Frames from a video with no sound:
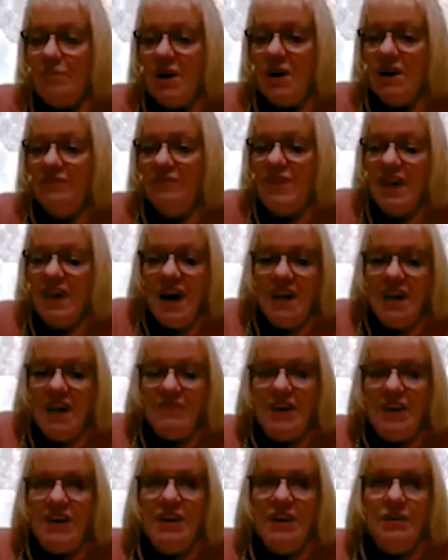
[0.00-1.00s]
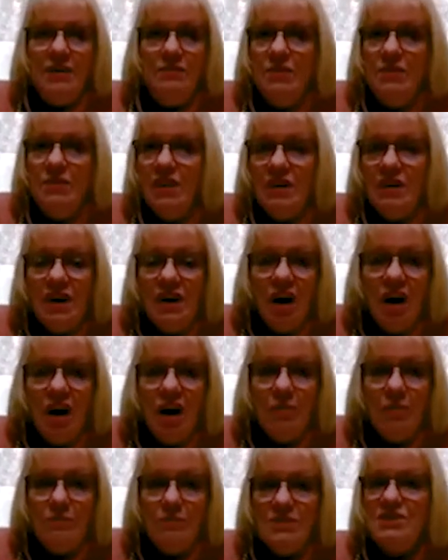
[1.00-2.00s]
If they have any
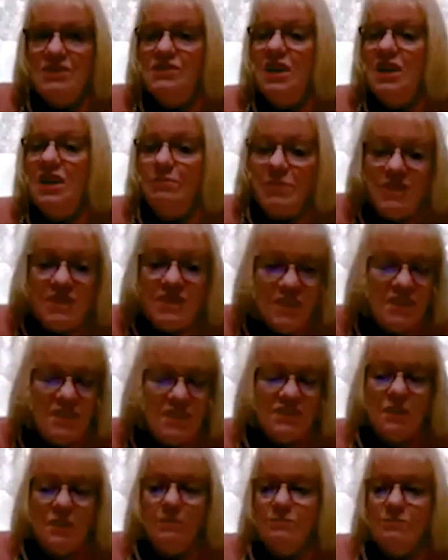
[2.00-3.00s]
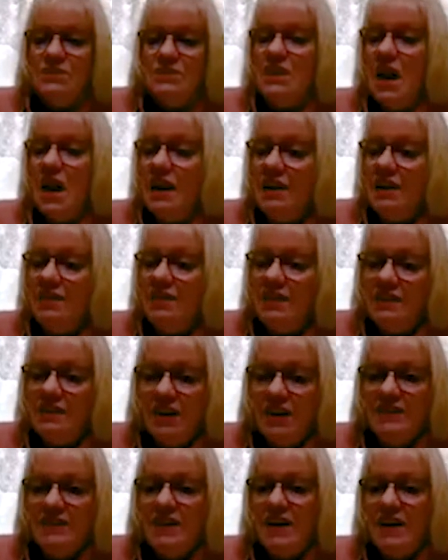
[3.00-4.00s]
stigmatisms, anything
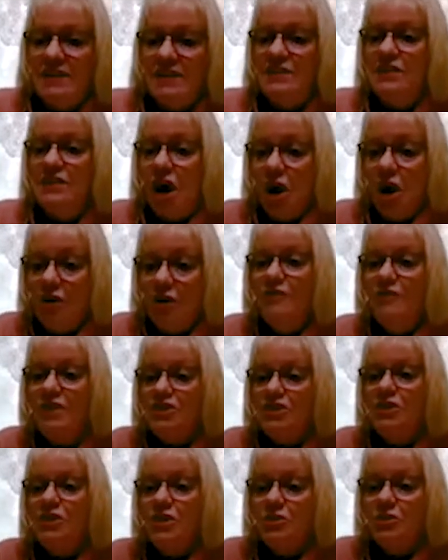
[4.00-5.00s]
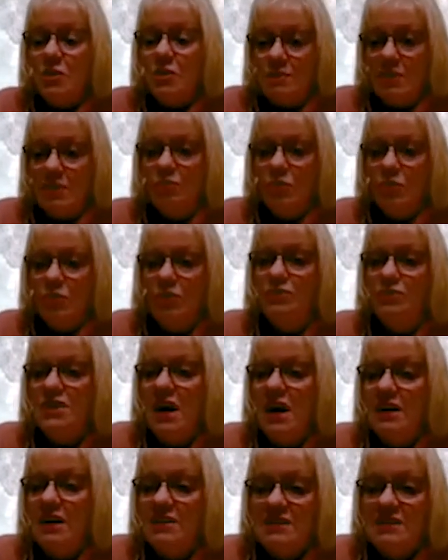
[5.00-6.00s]
like that, our vision equipment will
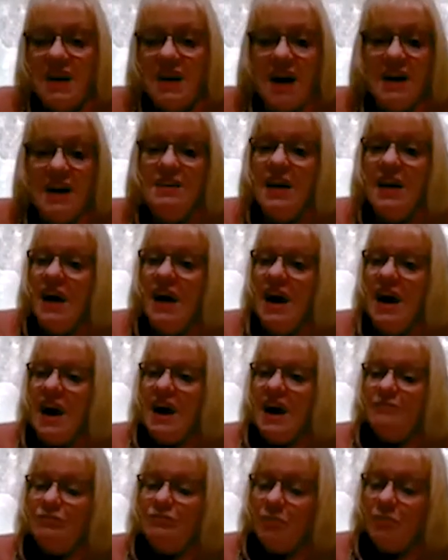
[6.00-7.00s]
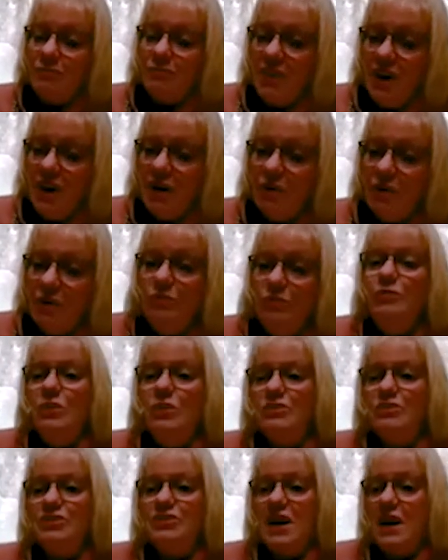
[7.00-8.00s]
tell us that. And from there,
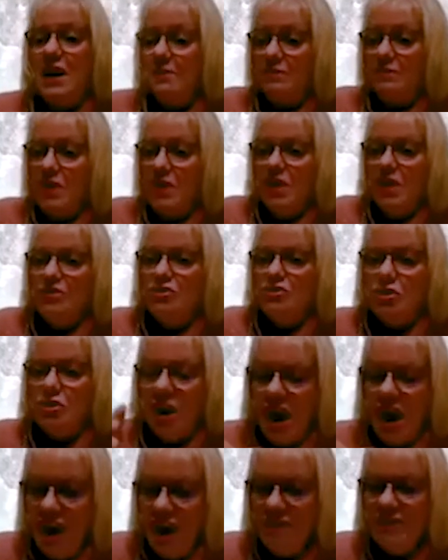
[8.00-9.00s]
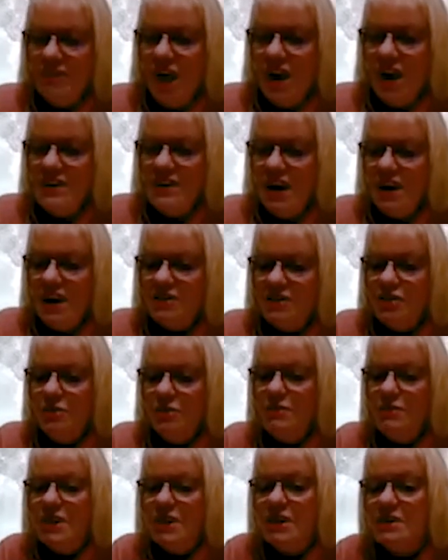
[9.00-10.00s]
we'll say, do you have an eye doctor?
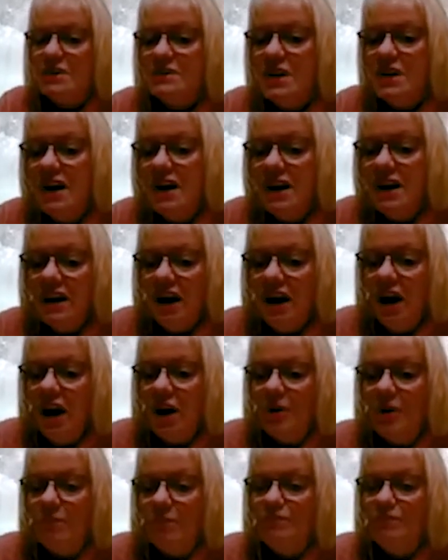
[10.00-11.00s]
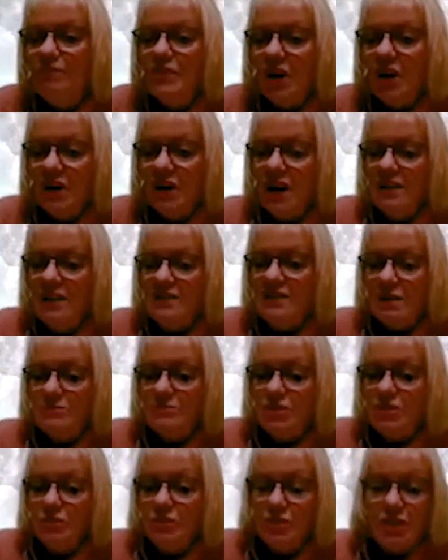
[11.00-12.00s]
Because a lot of
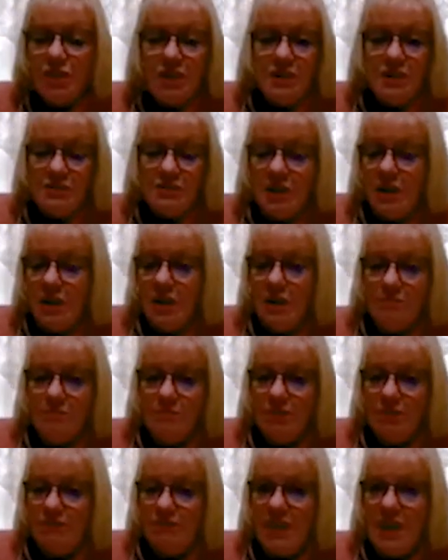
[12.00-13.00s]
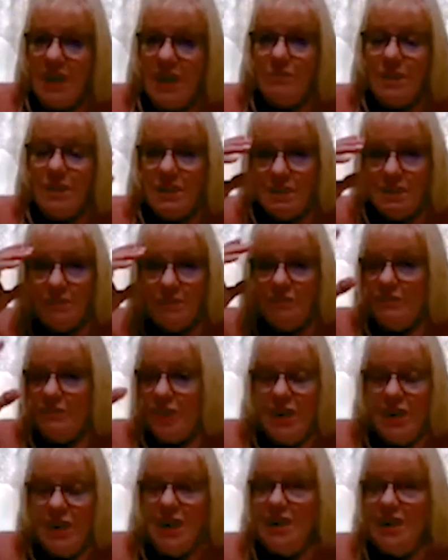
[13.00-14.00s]
times you look at the family, and
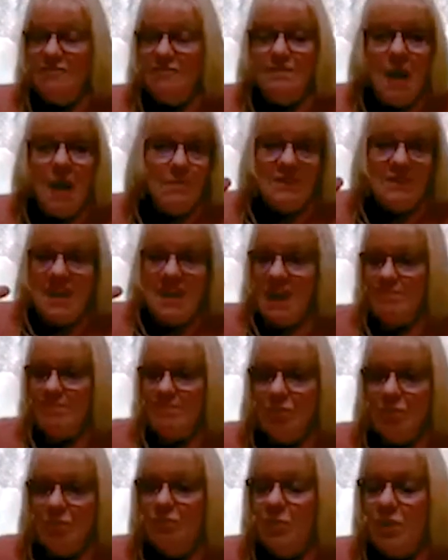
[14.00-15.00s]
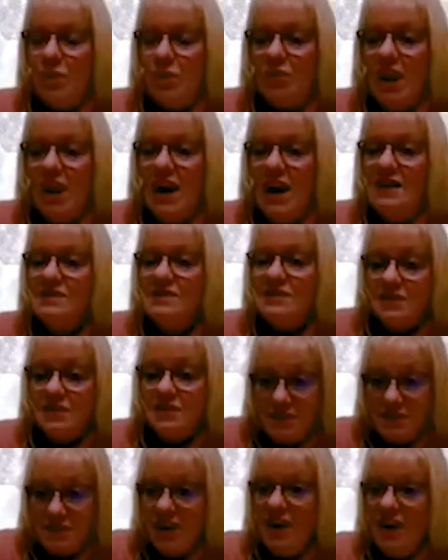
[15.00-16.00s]
if mom and dad both wear
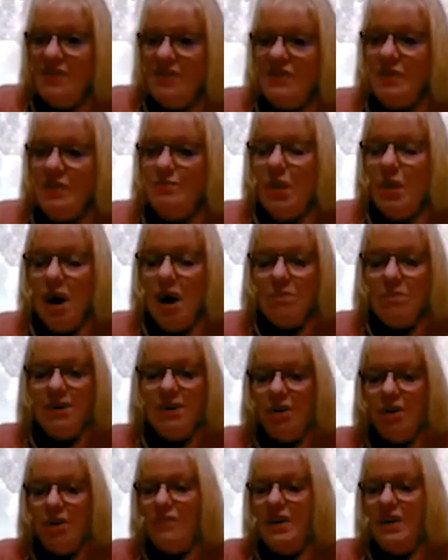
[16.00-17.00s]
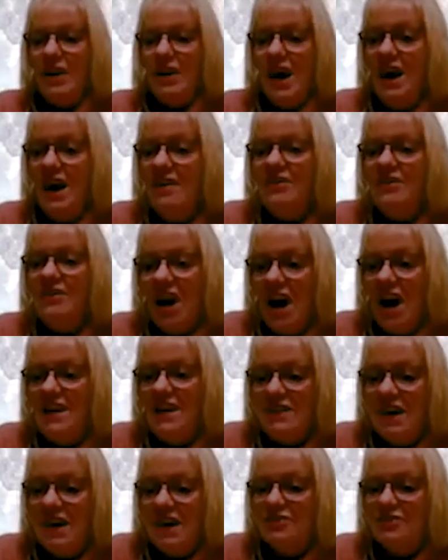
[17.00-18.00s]
glasses, they probably already have an eye
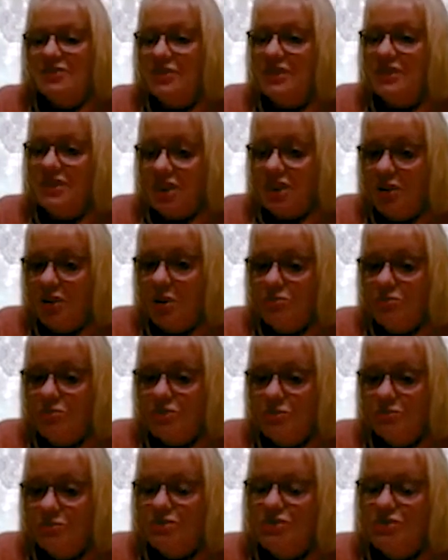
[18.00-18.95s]
doctor that they go to.